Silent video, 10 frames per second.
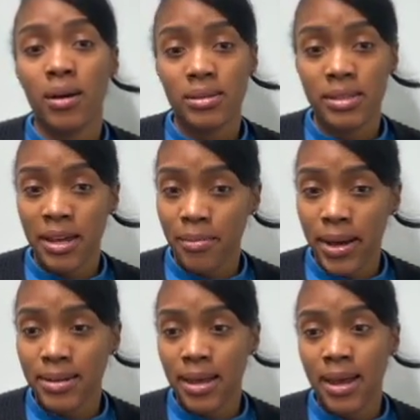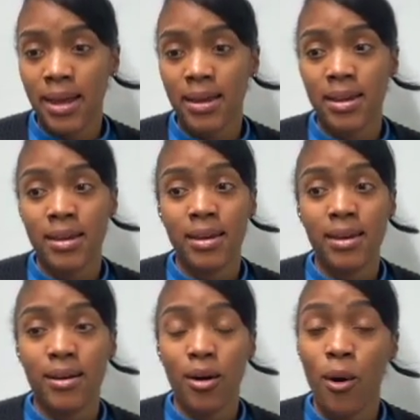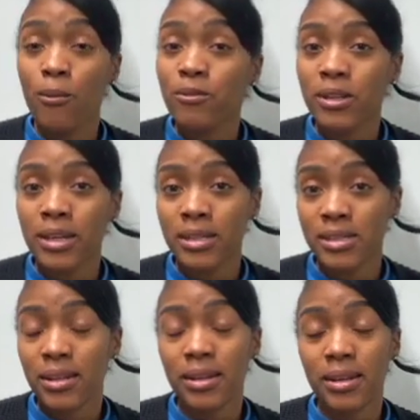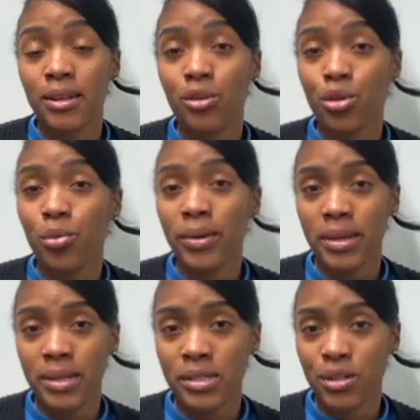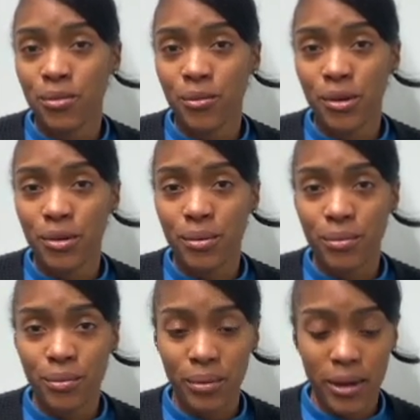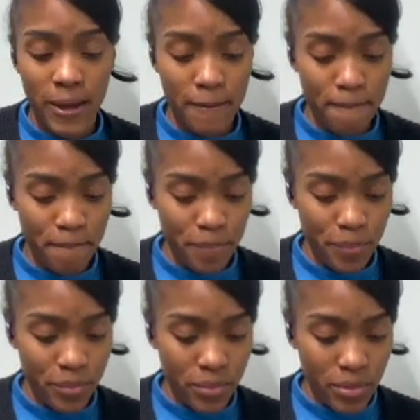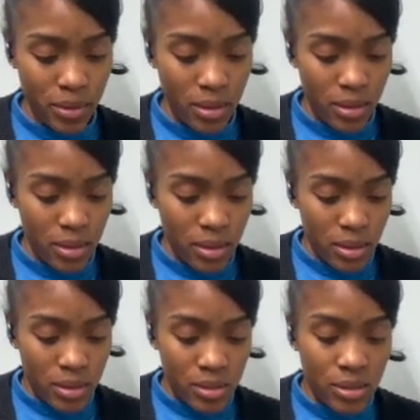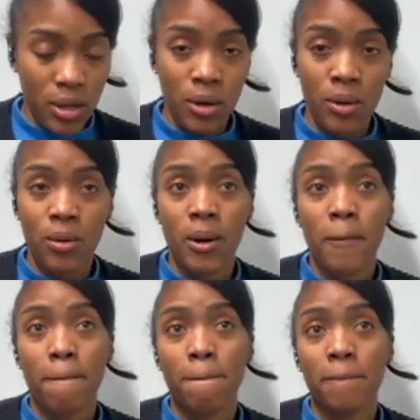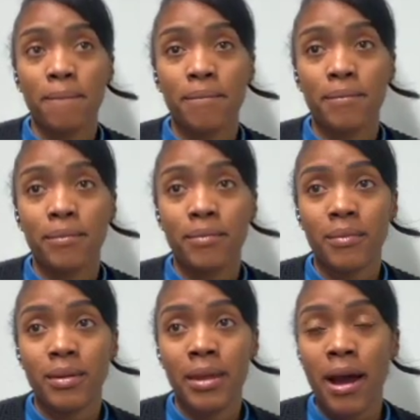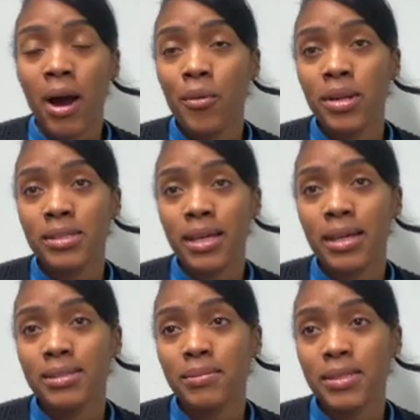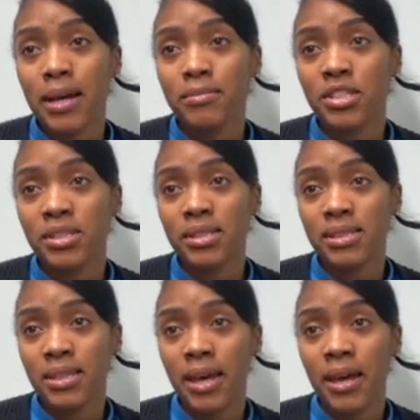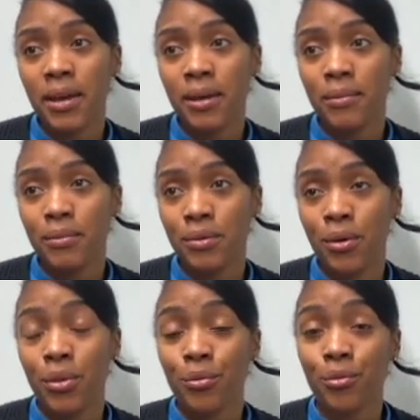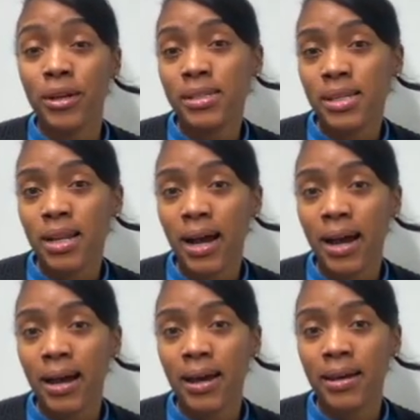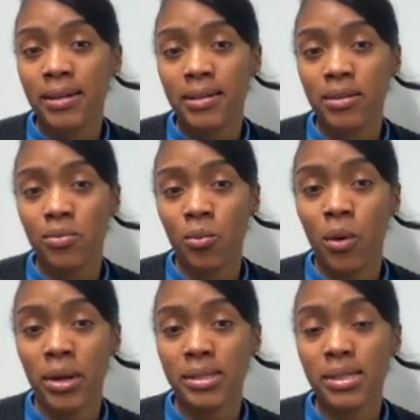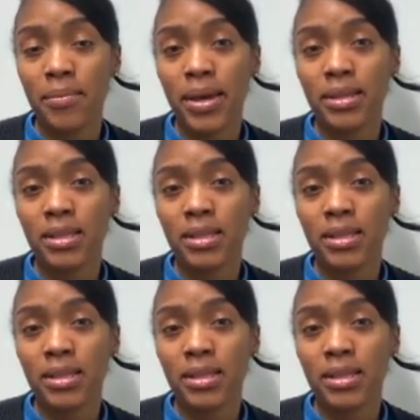day by day, hopefully it's going to get a little bit easier for you, okay? So now I want to take some time just to say, the reason I wanted to make